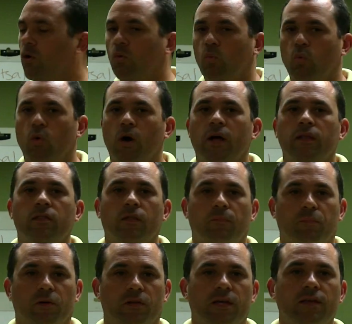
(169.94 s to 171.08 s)
One, the
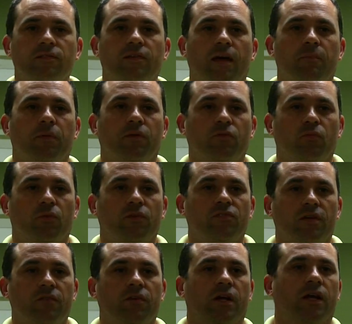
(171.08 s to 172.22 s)
police had been
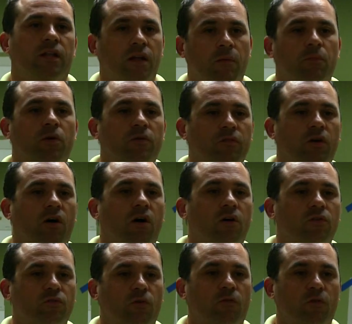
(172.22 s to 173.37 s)
receiving a number of
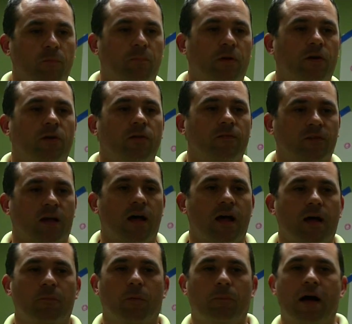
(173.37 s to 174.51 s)
calls over a period of
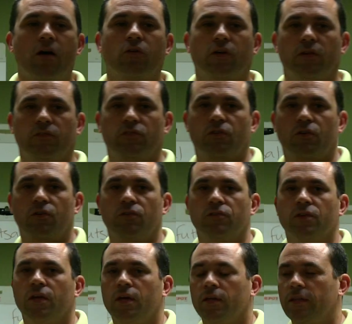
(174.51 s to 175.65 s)
time about concerns
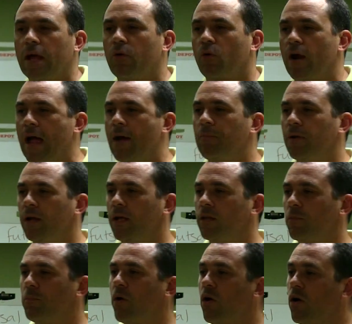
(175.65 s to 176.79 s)
that were happening in
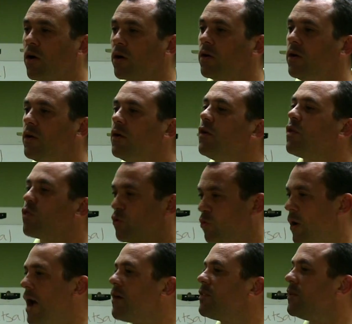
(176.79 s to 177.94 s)
the park
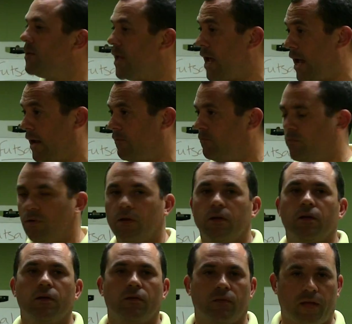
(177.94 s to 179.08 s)
throughout the day.
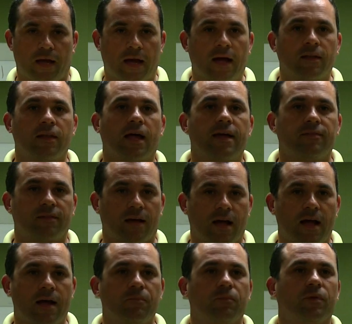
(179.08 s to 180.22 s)
Yeah,
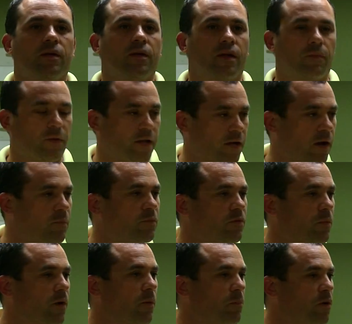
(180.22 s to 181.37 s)
nighttime becomes a
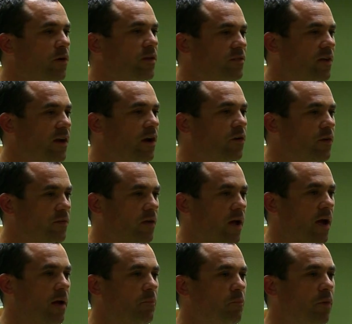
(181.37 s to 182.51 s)
pretty scary
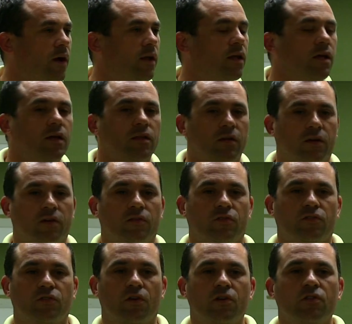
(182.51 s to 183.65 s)
time, but the
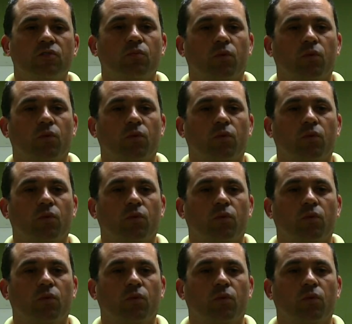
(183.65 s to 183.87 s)
concerns